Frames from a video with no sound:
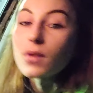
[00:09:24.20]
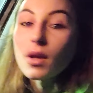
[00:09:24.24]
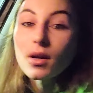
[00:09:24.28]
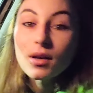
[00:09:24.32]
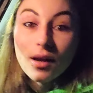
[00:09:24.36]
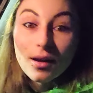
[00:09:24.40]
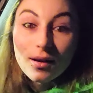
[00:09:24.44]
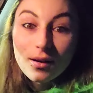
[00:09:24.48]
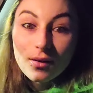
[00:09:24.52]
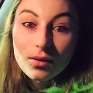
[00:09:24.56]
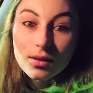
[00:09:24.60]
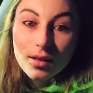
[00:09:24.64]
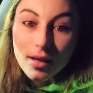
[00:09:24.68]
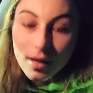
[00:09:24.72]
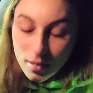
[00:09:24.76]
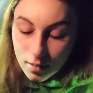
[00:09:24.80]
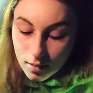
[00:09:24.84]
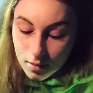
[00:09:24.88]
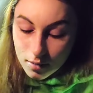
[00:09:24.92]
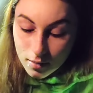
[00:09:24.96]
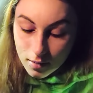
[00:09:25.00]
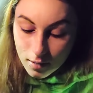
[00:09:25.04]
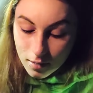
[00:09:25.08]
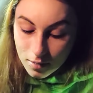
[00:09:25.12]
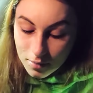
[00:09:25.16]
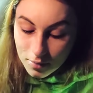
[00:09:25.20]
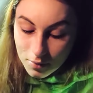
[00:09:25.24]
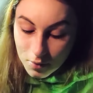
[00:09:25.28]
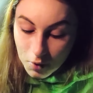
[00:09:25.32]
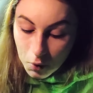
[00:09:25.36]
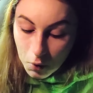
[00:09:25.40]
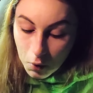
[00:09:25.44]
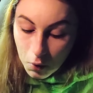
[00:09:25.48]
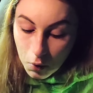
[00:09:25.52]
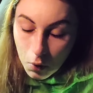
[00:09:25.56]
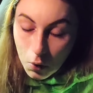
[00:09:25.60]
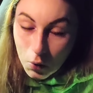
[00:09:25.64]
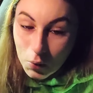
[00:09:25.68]
And I don't like
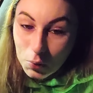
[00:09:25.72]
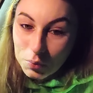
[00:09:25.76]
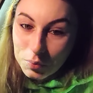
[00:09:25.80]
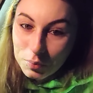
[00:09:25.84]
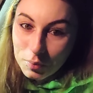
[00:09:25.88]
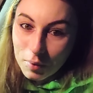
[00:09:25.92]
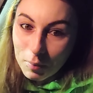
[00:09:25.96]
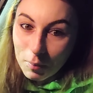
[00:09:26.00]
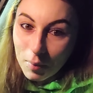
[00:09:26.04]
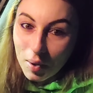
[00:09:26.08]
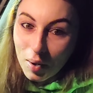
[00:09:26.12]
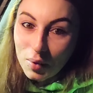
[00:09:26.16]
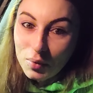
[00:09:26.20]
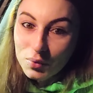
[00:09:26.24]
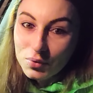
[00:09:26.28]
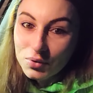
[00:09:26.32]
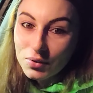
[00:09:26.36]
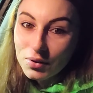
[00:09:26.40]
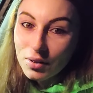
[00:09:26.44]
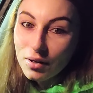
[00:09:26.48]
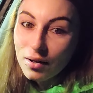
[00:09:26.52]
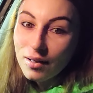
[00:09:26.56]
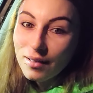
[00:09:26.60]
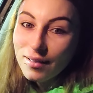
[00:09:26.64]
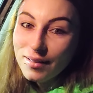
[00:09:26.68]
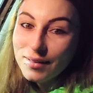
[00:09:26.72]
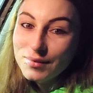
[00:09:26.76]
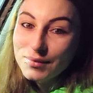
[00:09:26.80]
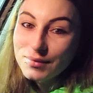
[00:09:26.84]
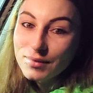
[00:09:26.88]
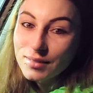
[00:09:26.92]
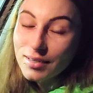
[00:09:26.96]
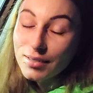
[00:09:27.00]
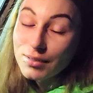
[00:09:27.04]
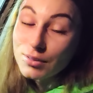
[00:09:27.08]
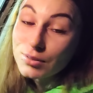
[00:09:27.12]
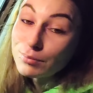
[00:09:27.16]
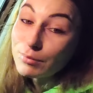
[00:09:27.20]
open my mouth a lot
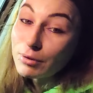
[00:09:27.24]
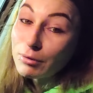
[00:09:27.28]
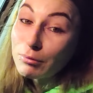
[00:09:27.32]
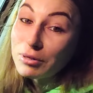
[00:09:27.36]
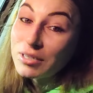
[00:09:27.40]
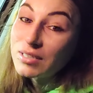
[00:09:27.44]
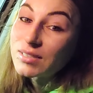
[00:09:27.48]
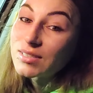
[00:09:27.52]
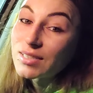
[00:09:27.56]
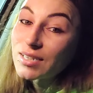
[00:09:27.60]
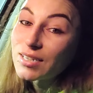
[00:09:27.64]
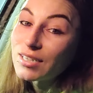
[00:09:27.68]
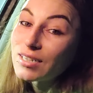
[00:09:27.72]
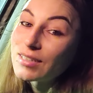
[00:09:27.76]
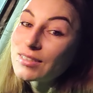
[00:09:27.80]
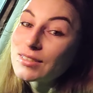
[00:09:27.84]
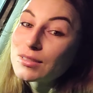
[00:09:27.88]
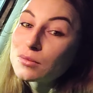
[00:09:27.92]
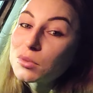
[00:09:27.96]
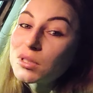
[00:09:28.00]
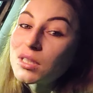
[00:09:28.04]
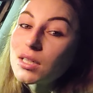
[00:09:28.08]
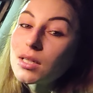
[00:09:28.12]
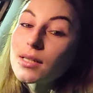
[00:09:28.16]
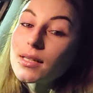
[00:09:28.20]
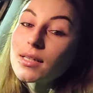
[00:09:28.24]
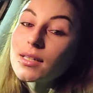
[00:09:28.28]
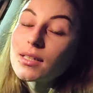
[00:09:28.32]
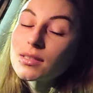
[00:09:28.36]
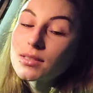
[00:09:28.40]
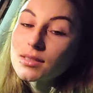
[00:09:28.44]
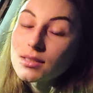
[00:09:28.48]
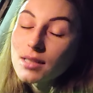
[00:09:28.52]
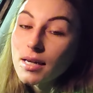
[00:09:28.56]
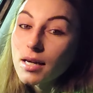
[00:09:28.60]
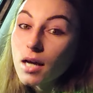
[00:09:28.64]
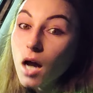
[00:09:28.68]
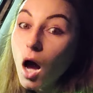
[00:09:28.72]
when I do my mascara, to be
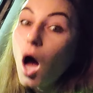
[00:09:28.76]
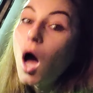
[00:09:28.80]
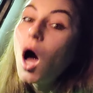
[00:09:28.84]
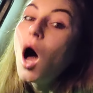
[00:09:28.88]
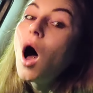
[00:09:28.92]
honest. Like,